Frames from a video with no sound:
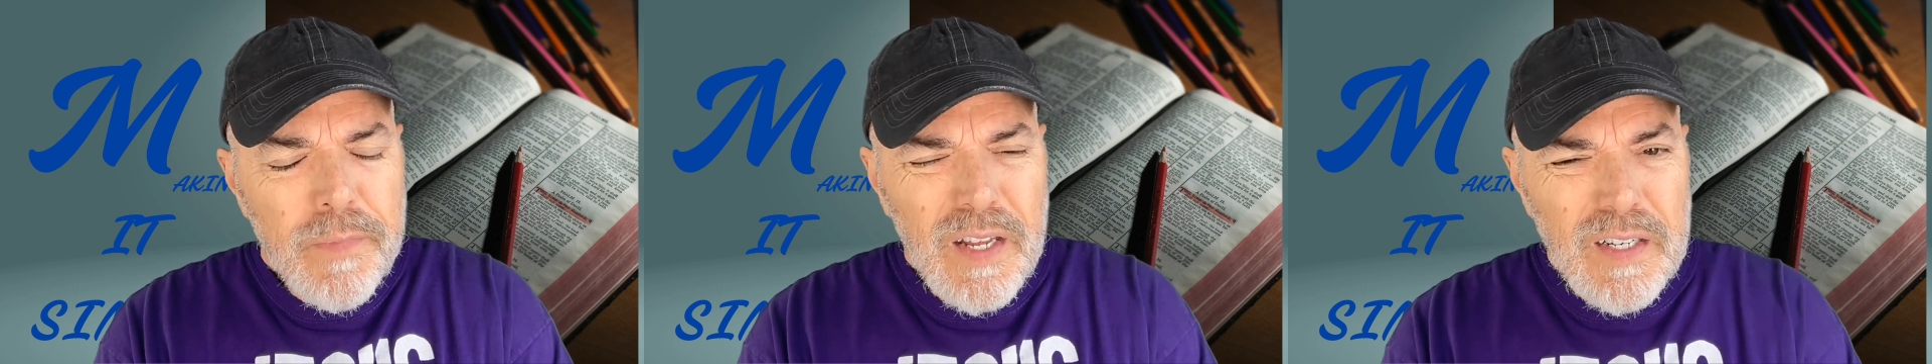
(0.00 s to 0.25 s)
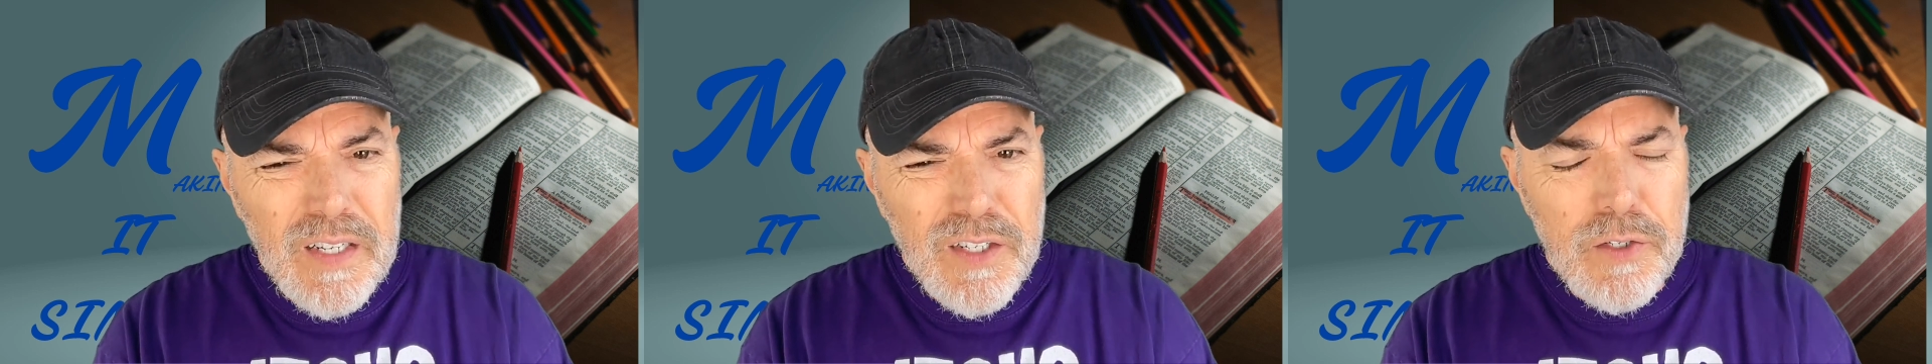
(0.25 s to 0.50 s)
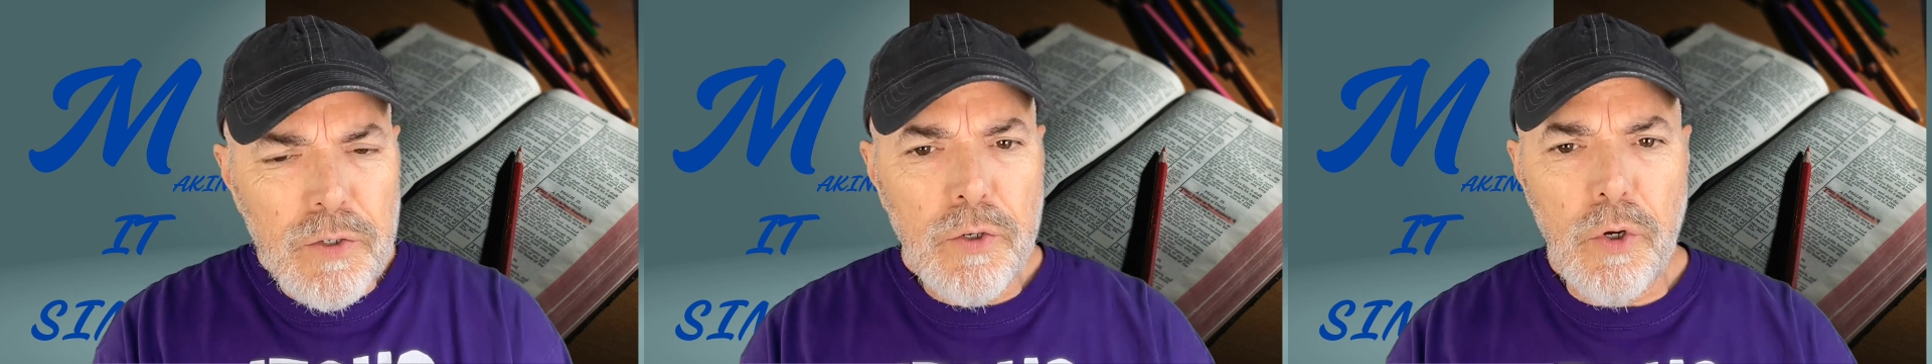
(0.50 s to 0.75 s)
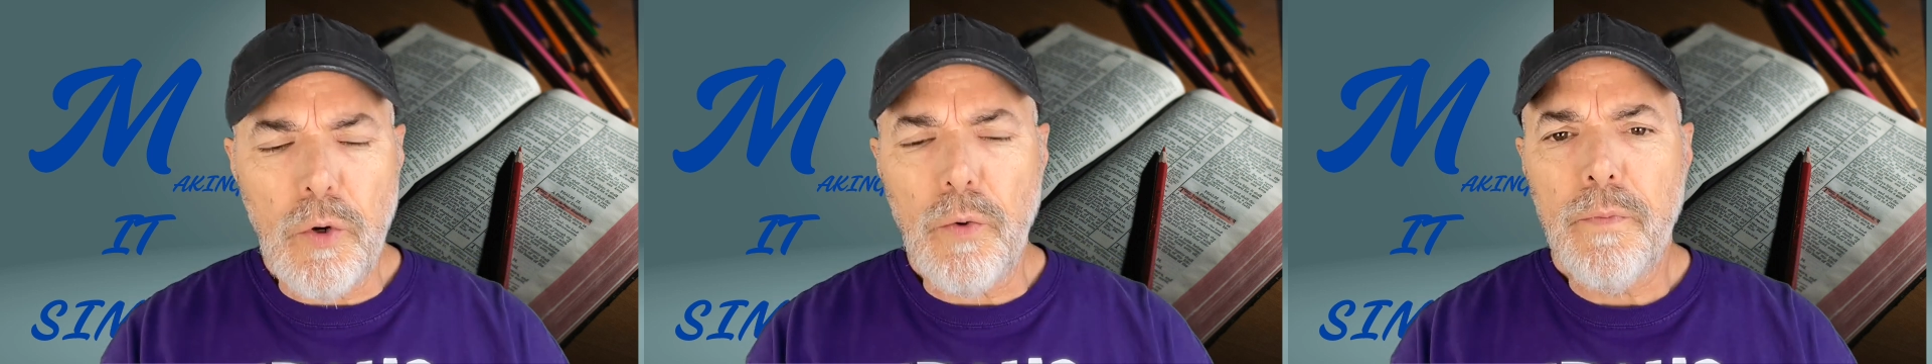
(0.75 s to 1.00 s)
listened
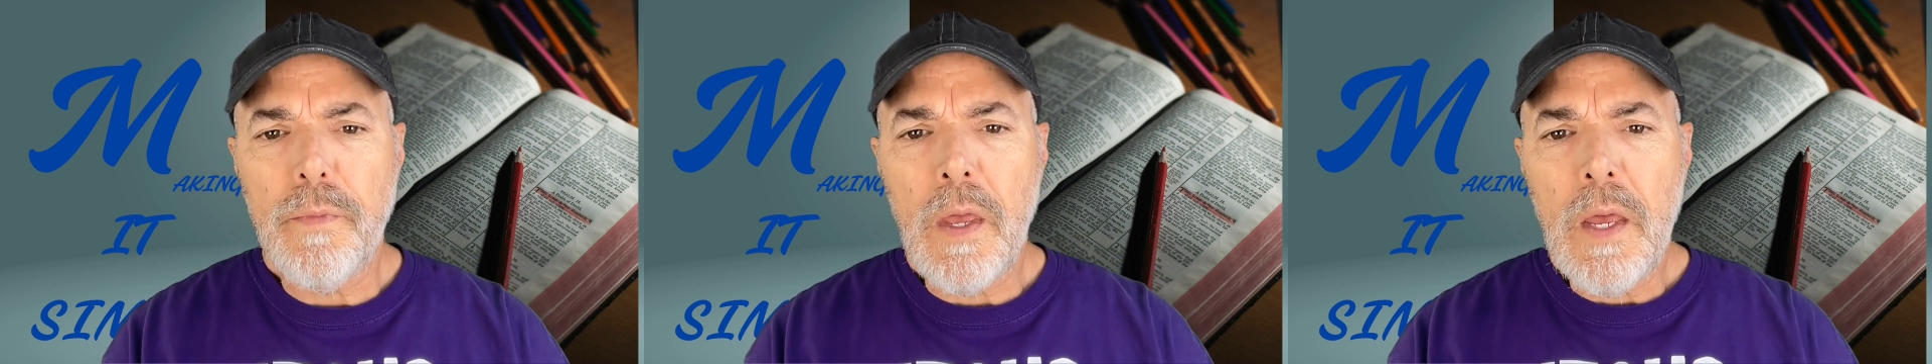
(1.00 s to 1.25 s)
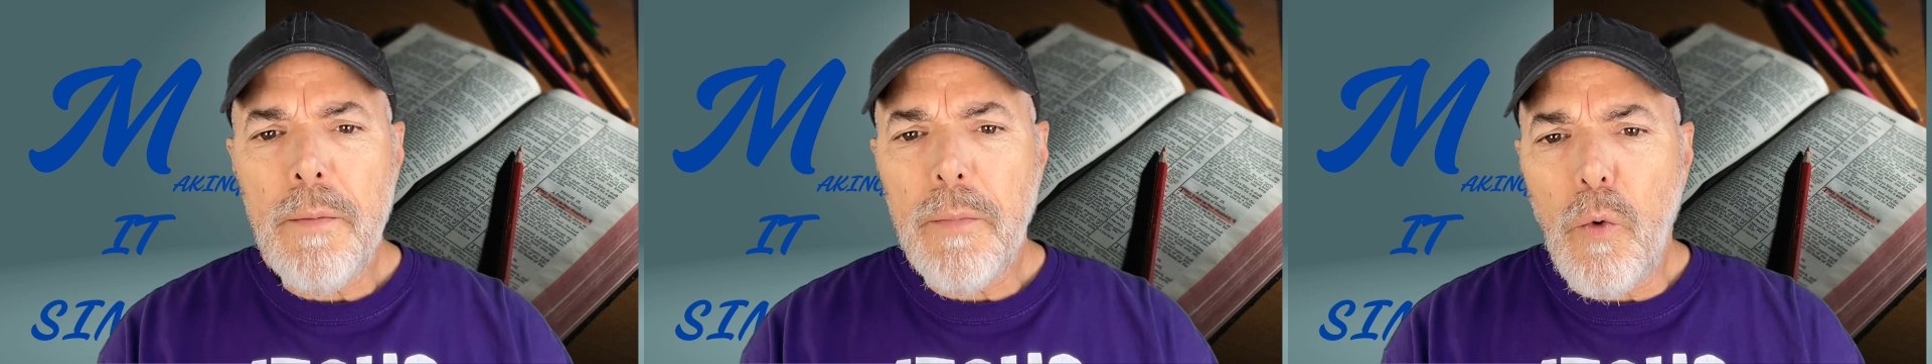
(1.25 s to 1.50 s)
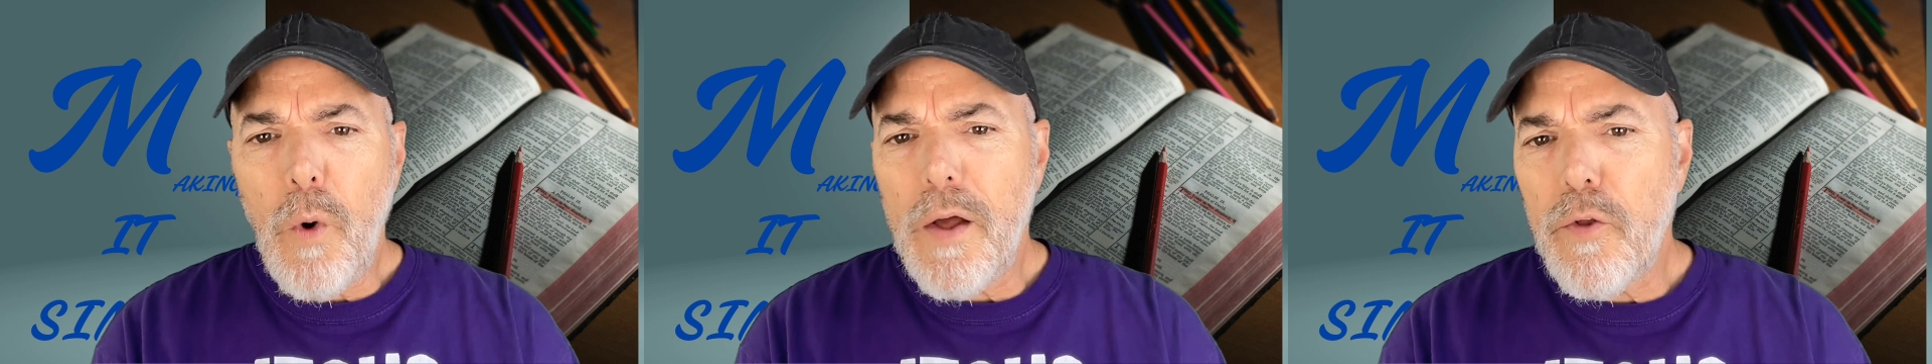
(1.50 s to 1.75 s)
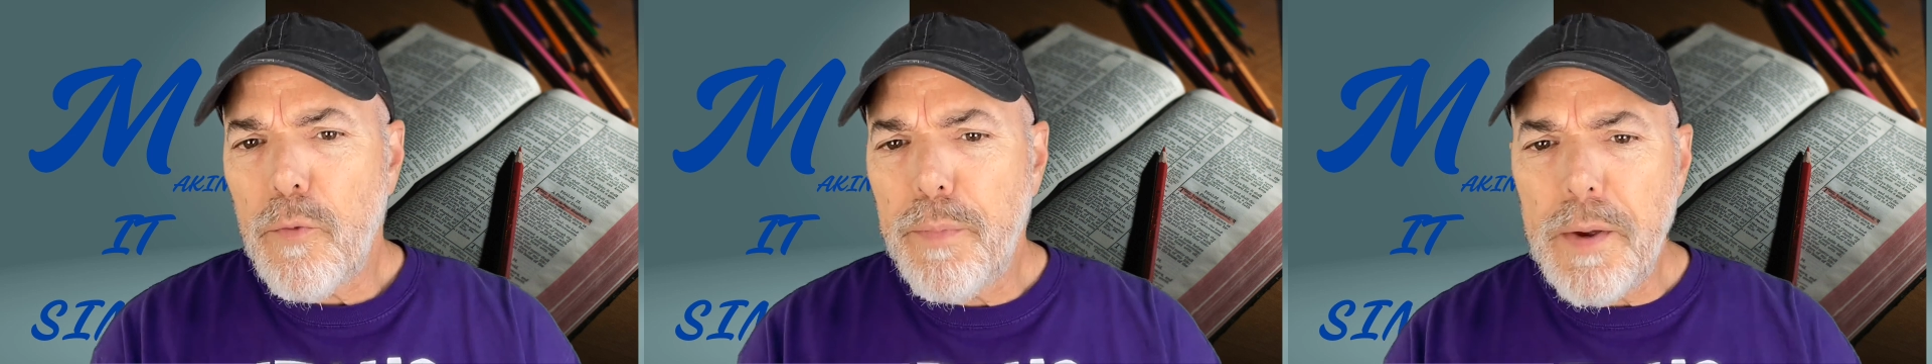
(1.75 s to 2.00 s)
to, but
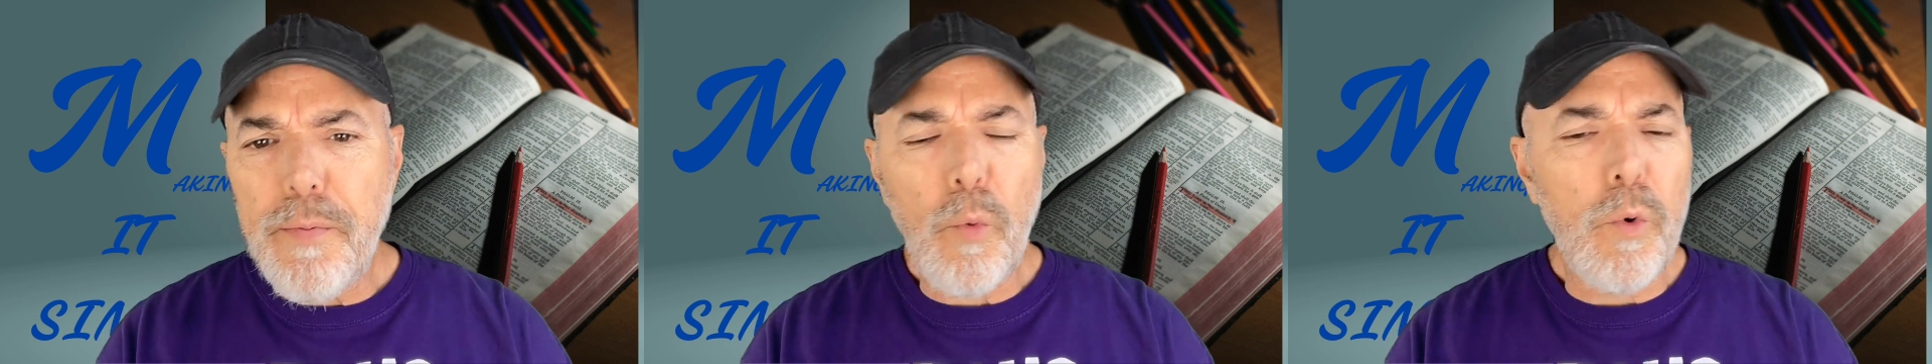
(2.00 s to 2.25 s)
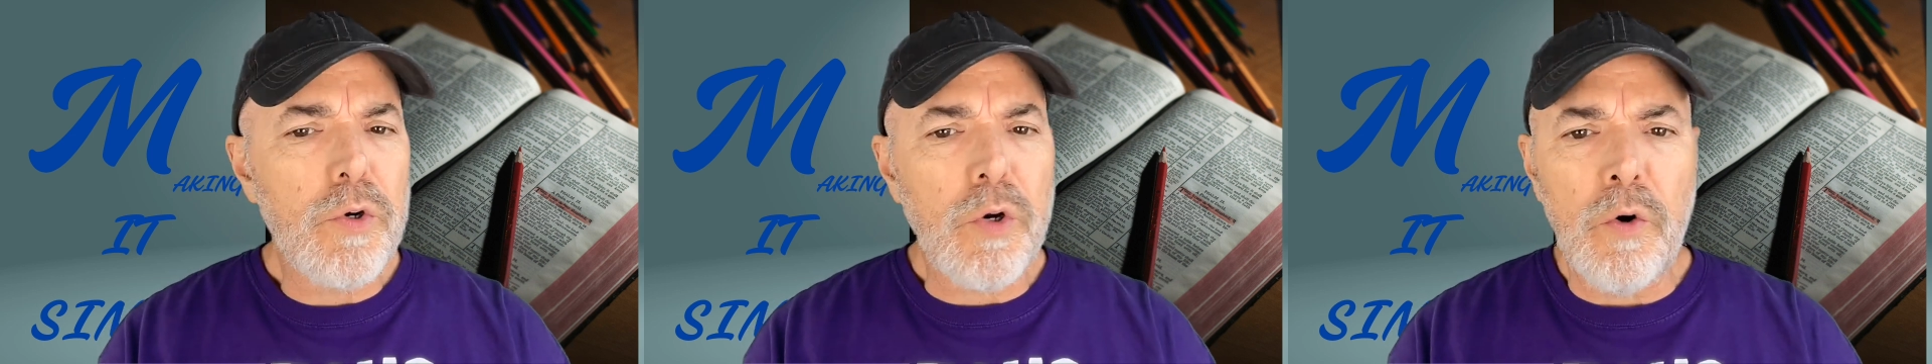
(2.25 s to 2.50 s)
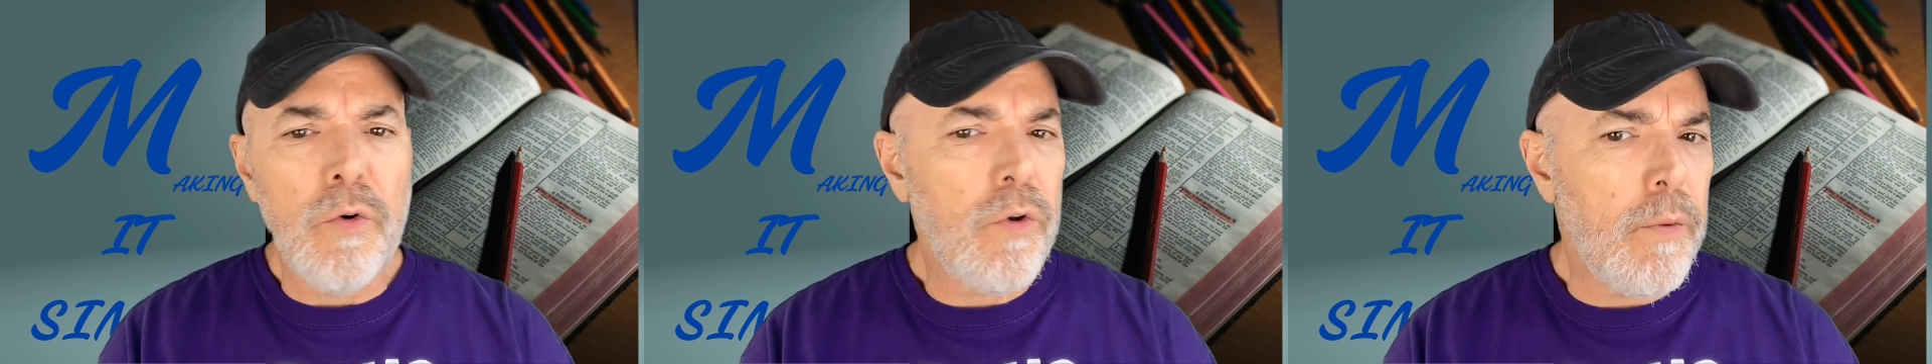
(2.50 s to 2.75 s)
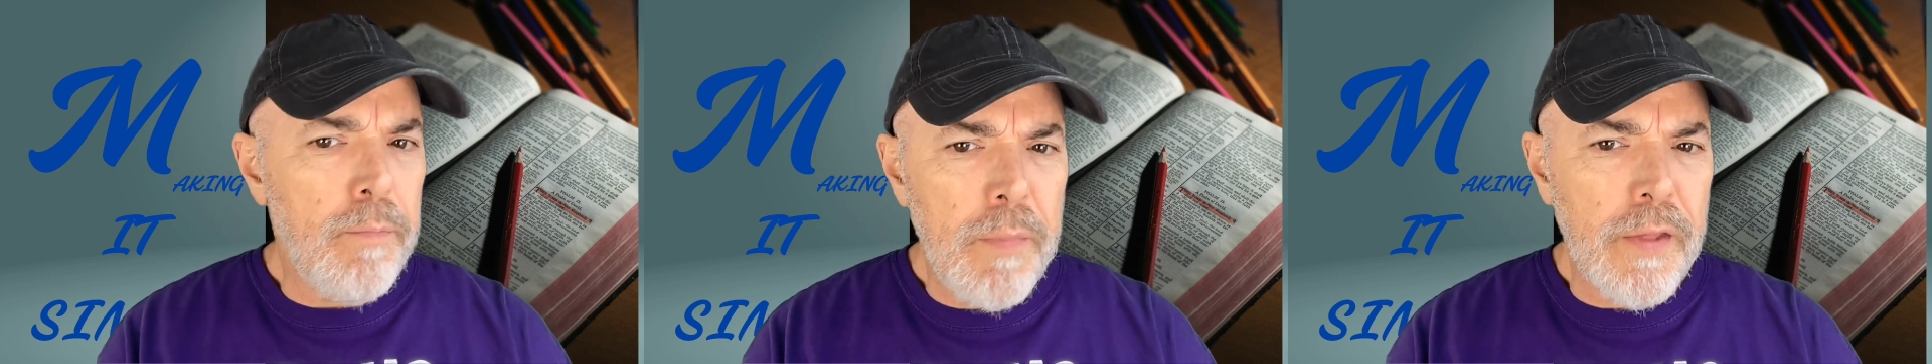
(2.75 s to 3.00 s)
rather people would turn
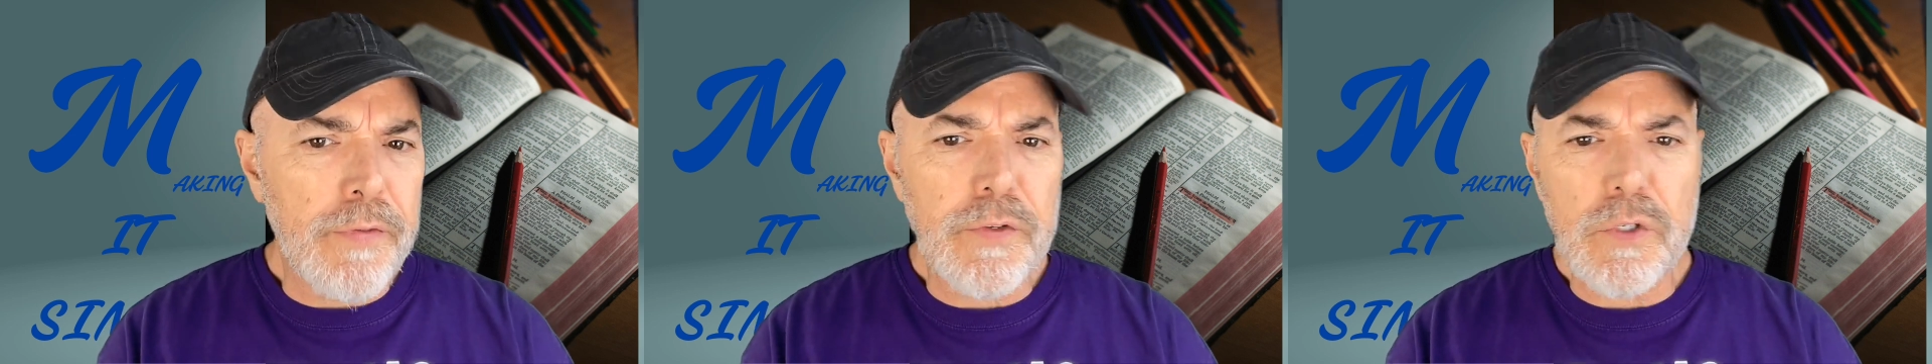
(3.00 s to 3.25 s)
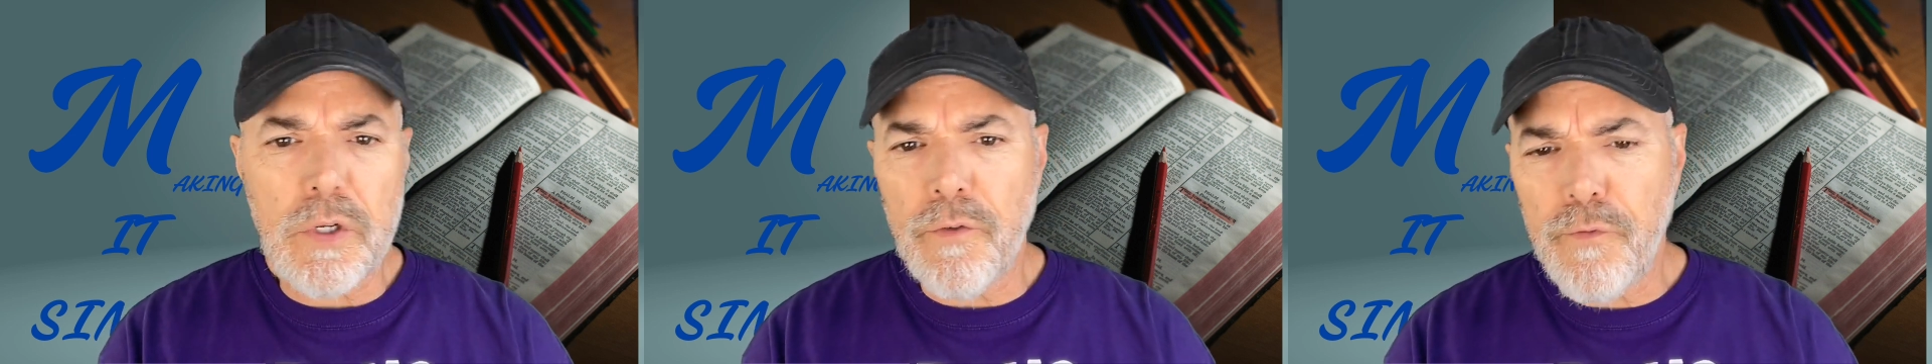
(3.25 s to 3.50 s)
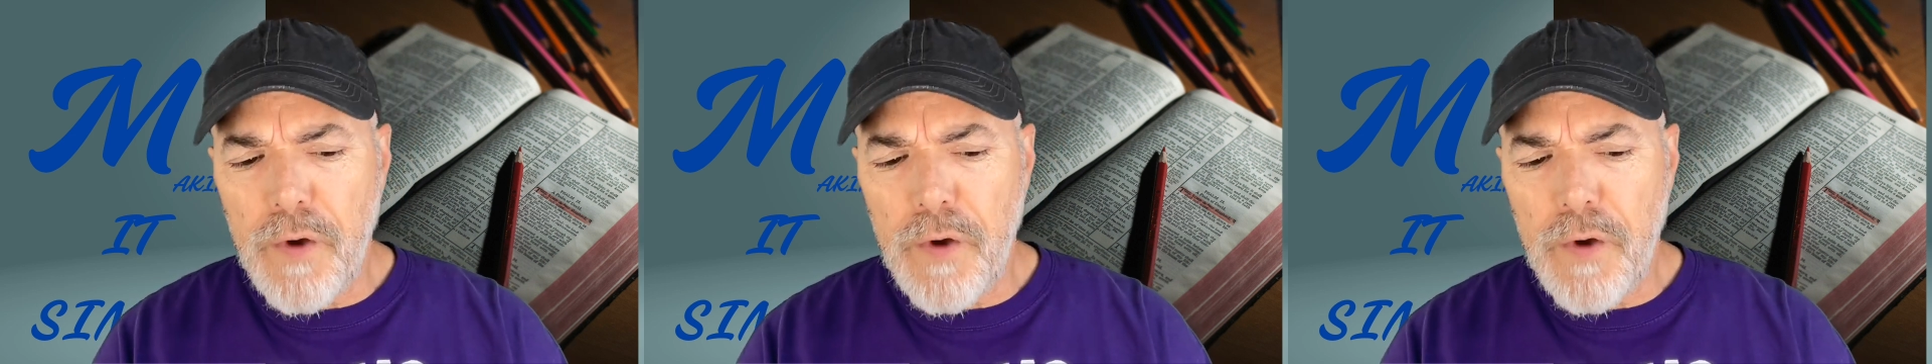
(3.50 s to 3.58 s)
to myths and